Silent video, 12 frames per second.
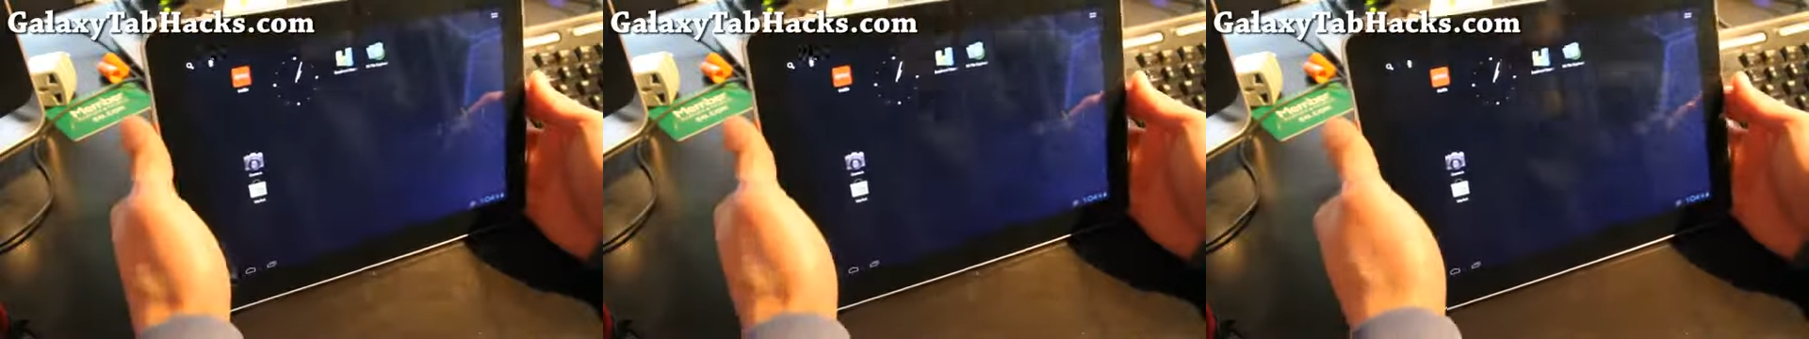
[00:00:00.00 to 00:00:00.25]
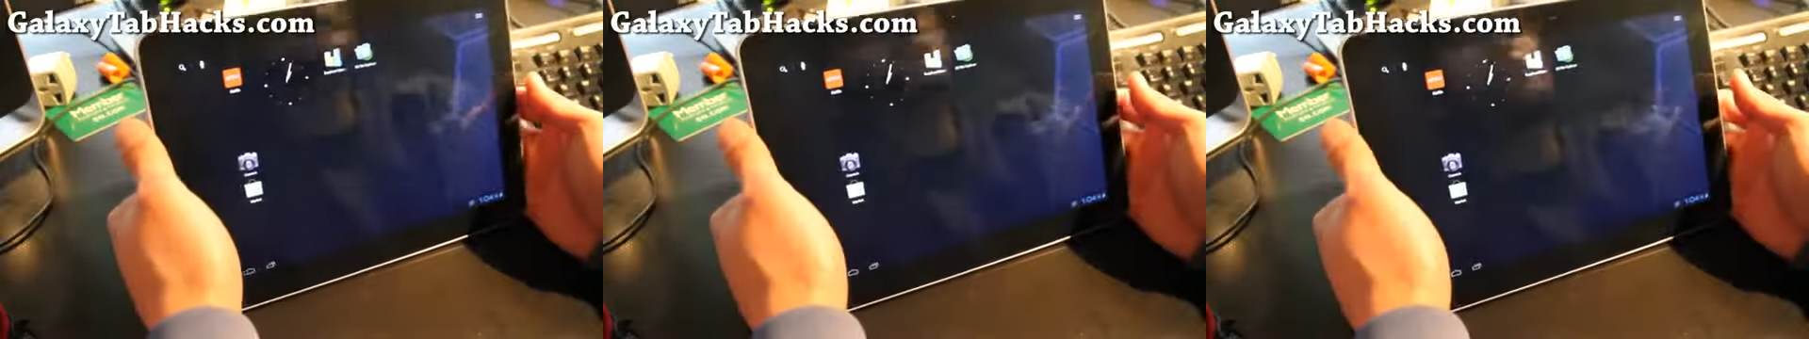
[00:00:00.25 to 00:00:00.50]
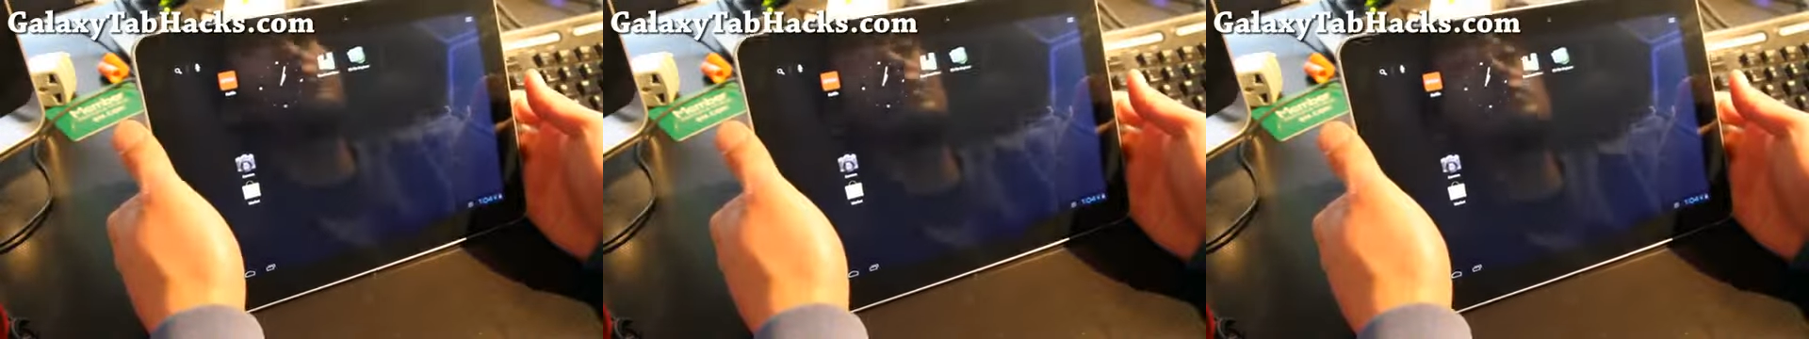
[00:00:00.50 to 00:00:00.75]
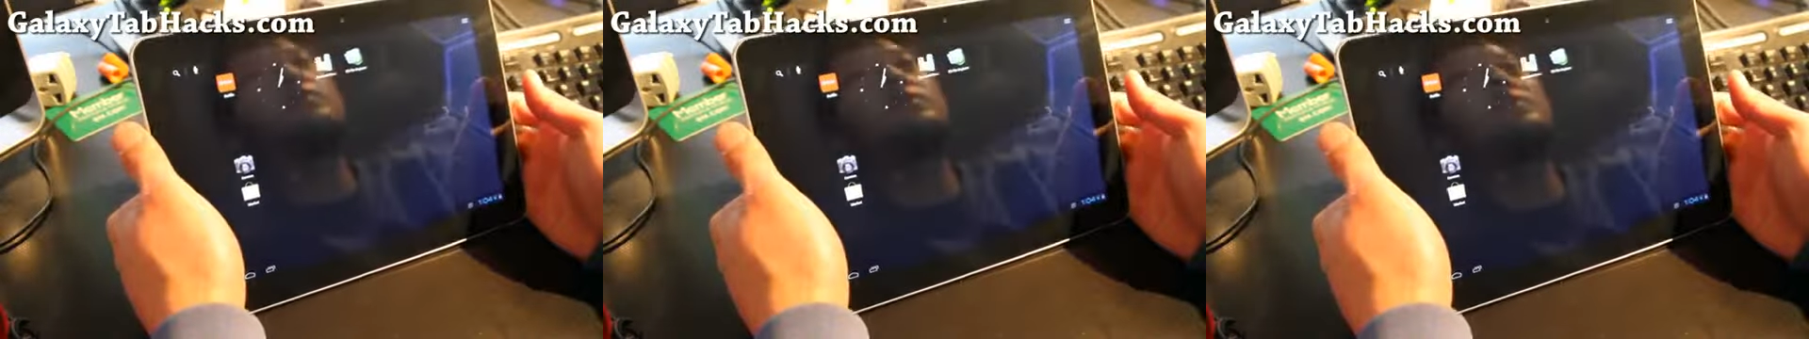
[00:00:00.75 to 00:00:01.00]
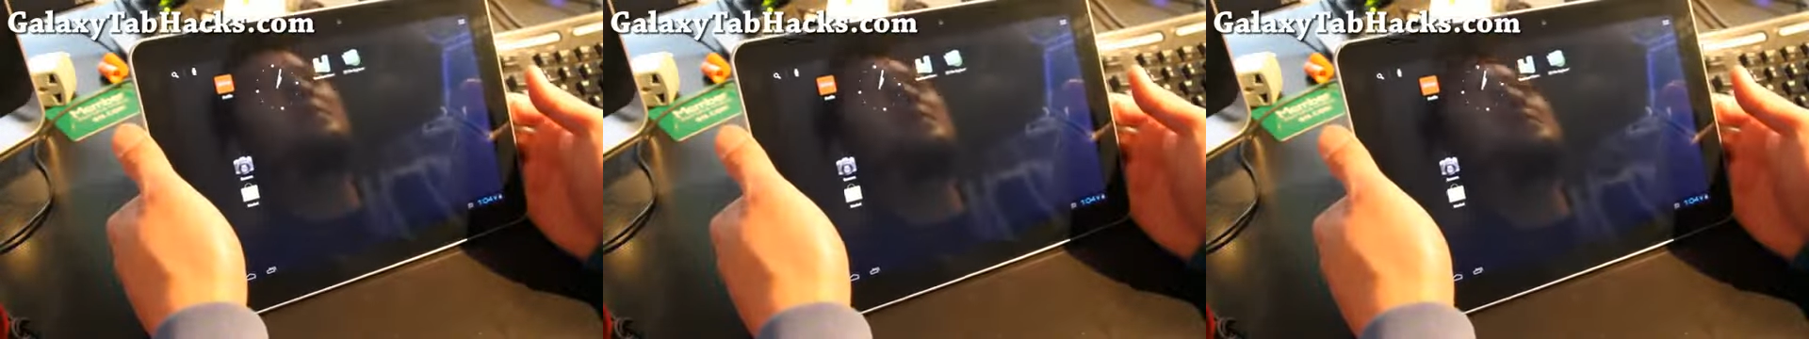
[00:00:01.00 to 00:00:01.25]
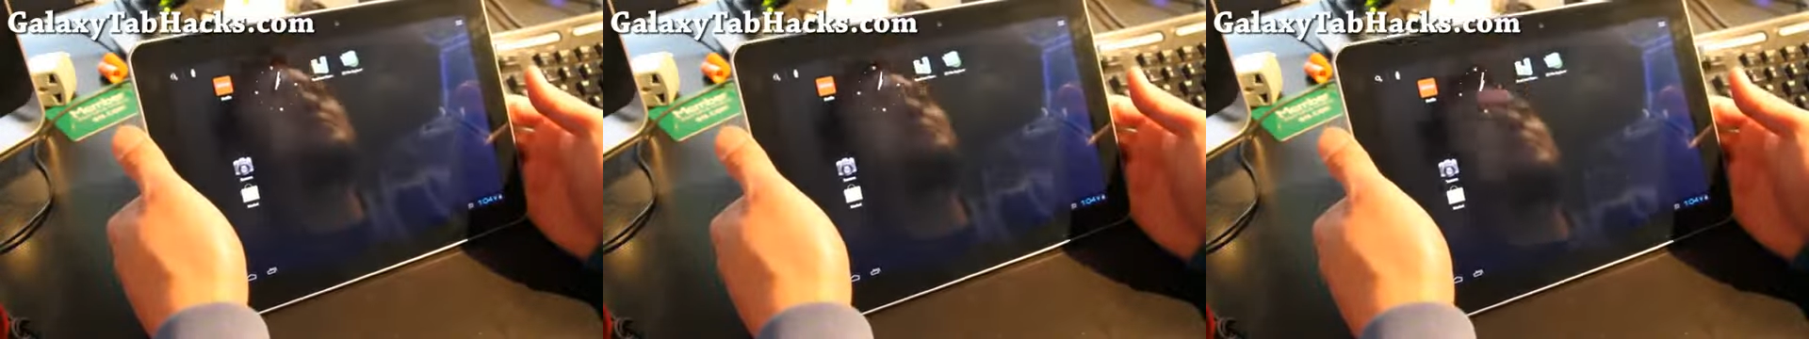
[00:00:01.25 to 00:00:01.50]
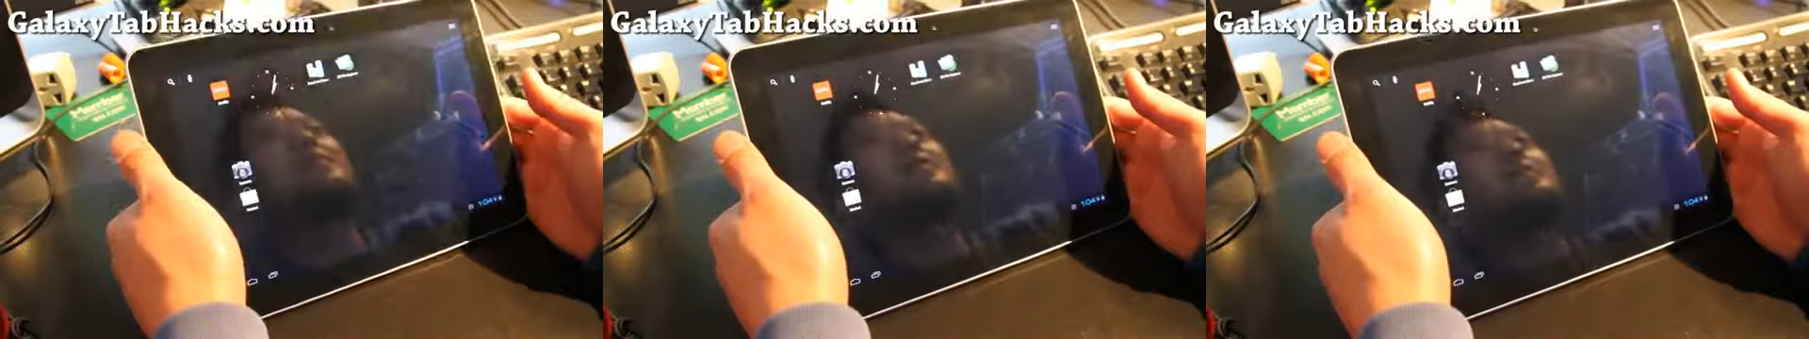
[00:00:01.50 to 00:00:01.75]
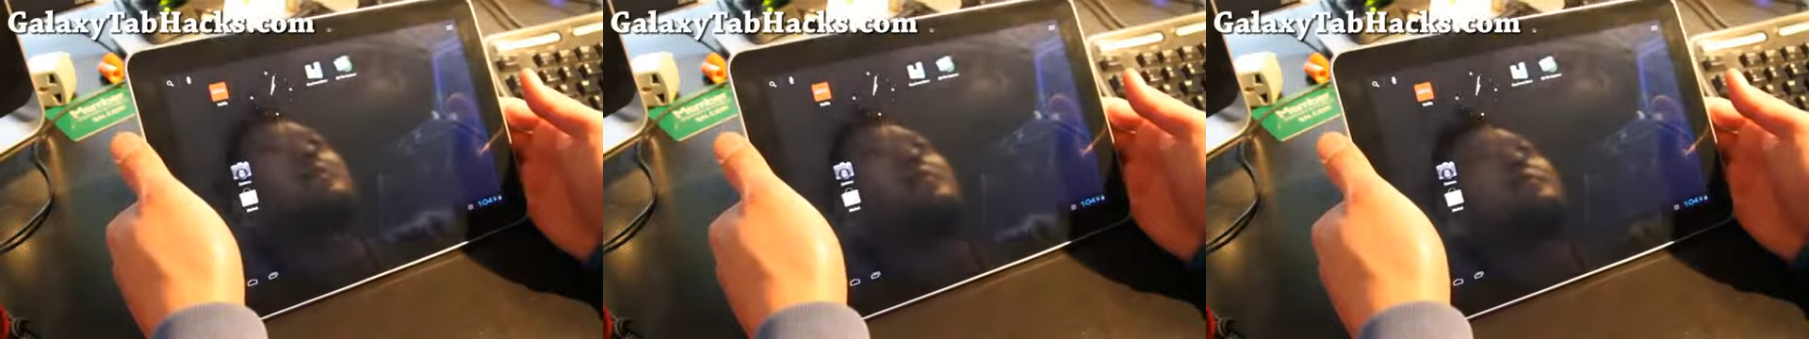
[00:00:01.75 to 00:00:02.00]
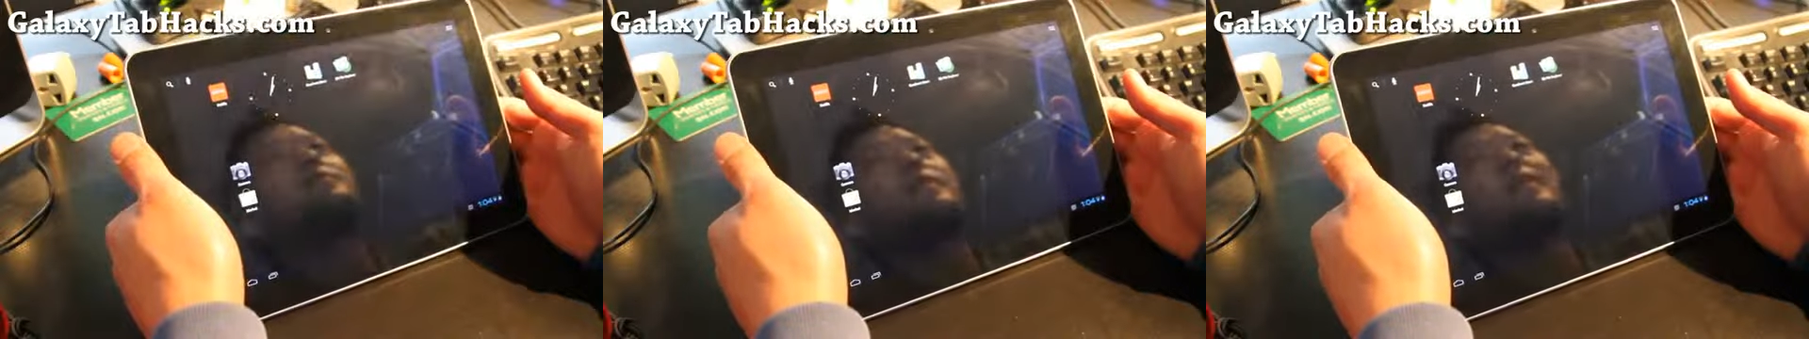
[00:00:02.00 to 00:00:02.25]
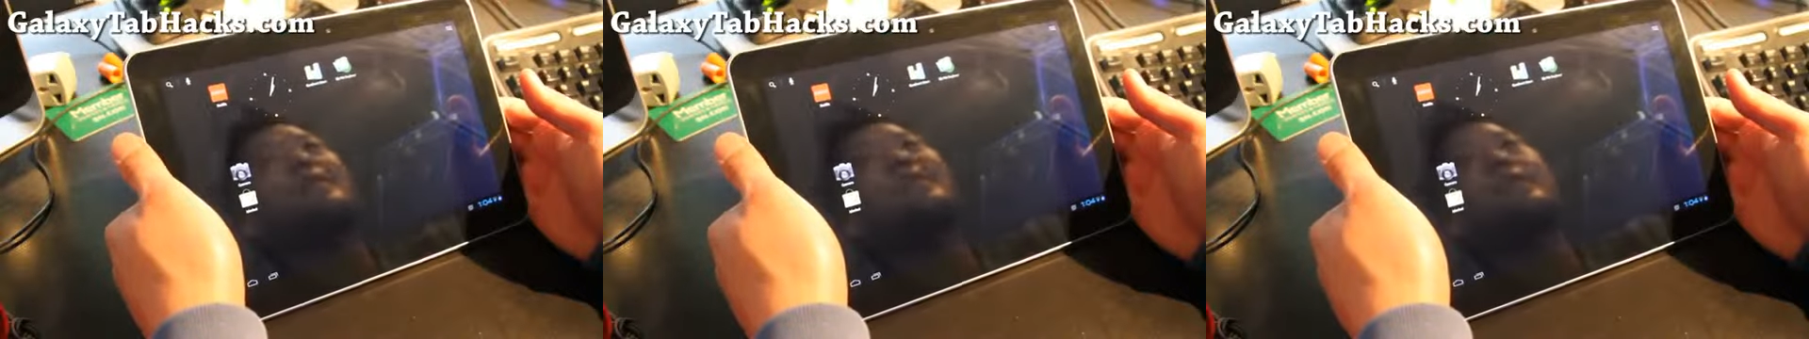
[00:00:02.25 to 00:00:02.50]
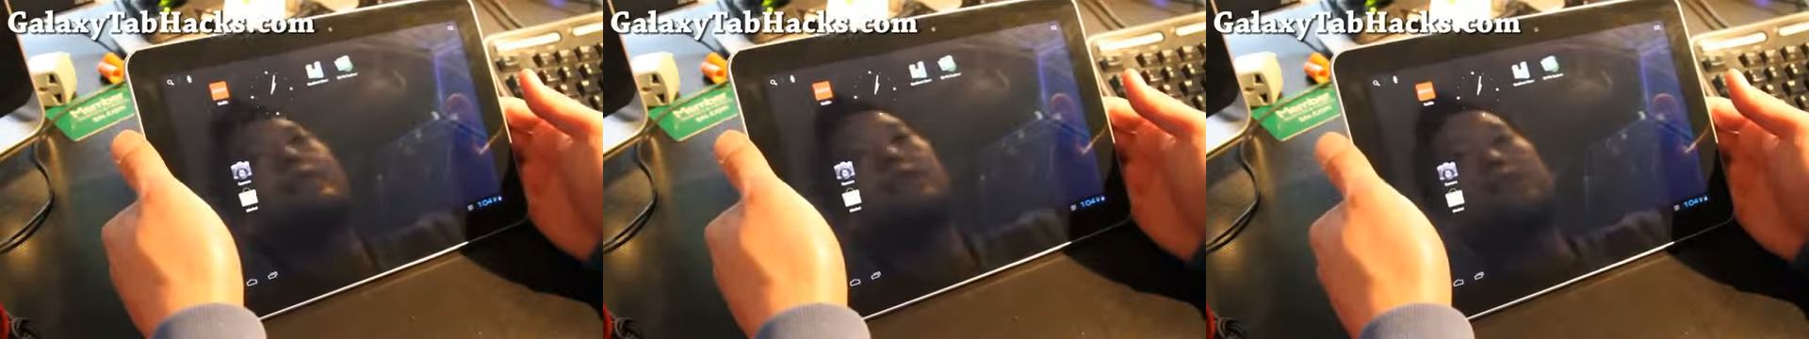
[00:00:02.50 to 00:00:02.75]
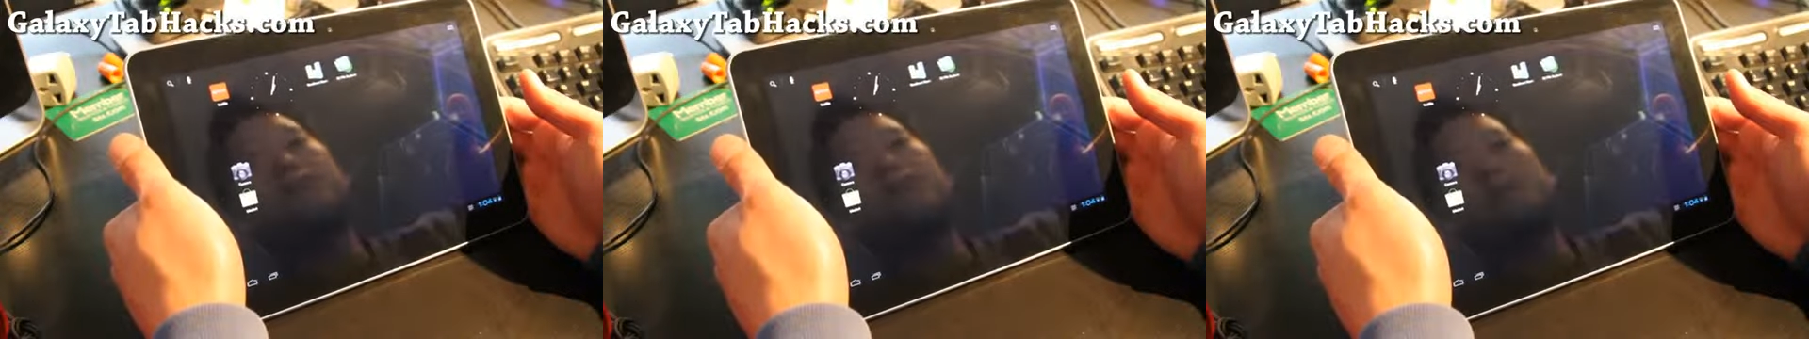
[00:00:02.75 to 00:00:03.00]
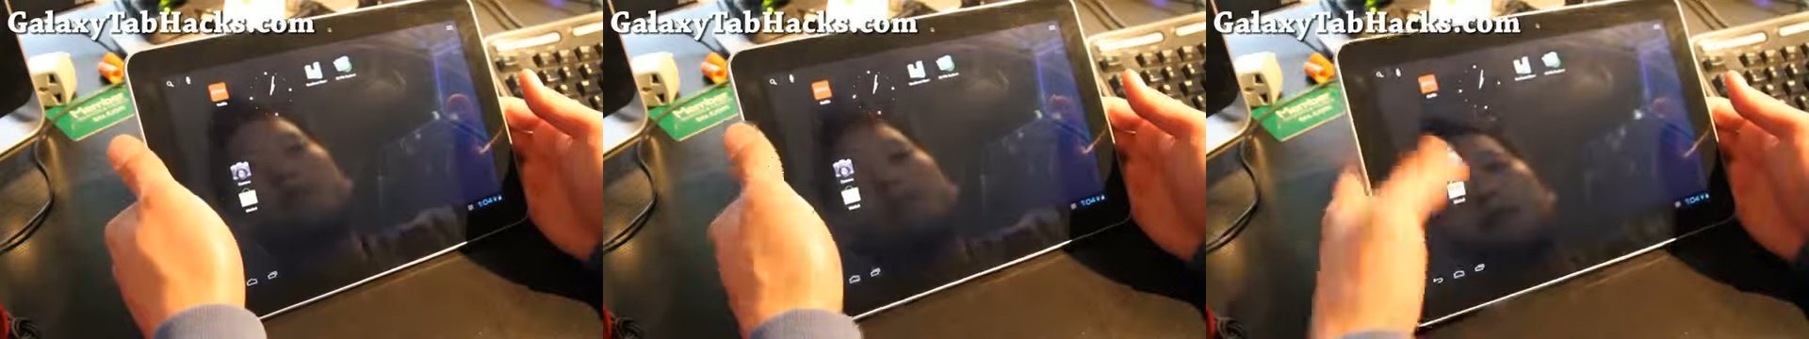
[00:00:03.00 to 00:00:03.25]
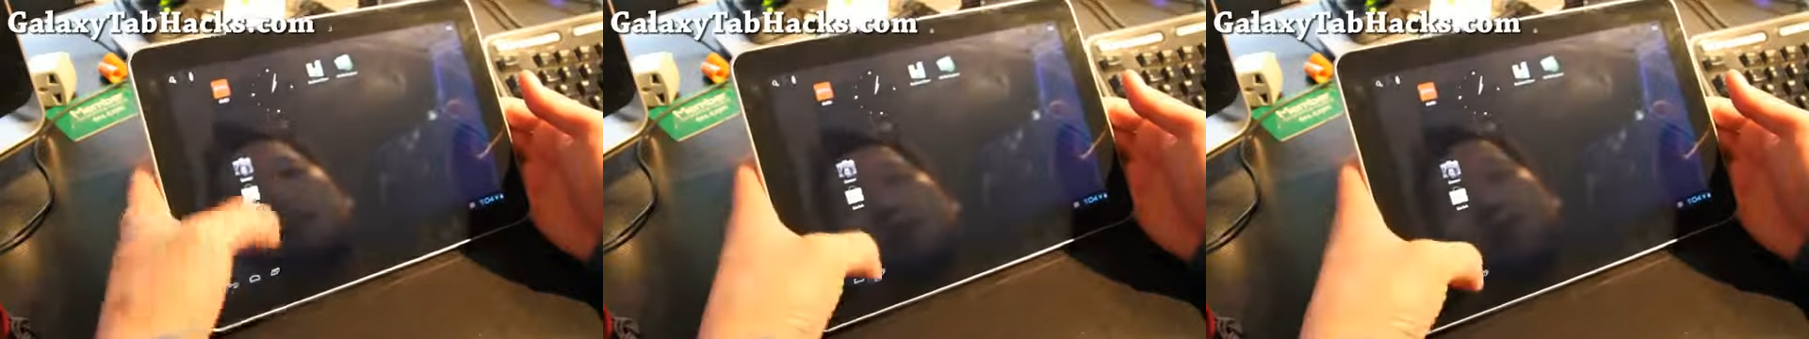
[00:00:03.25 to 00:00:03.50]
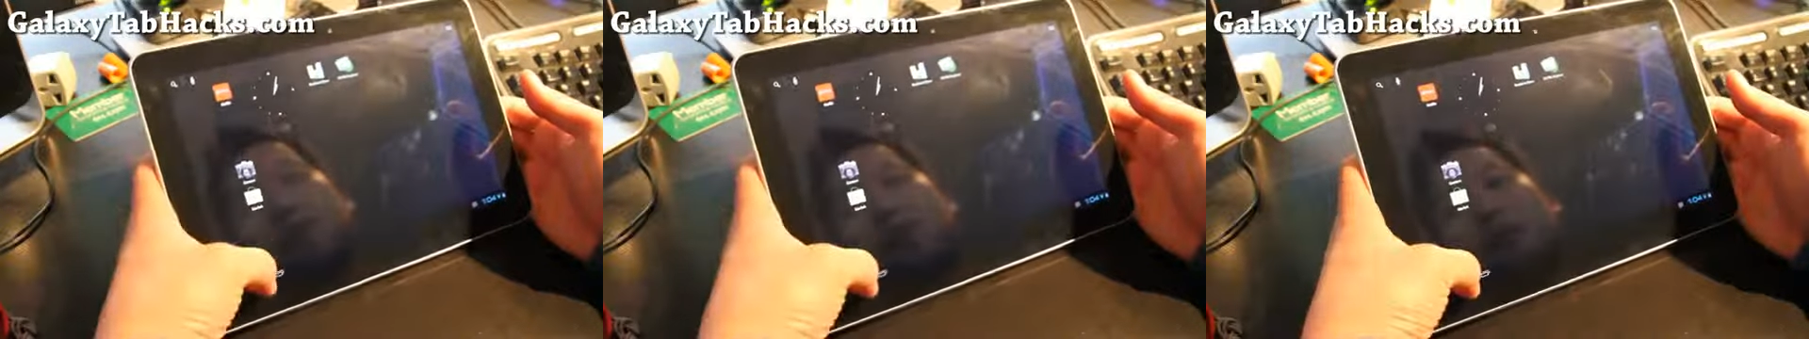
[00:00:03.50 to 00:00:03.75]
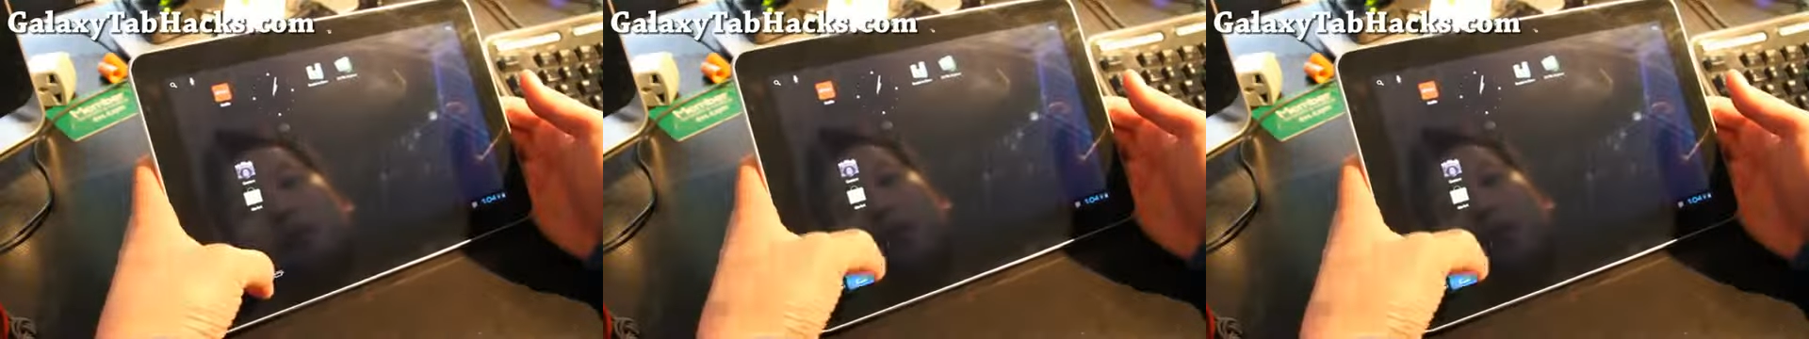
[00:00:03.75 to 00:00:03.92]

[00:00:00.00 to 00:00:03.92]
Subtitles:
(no speaker visible)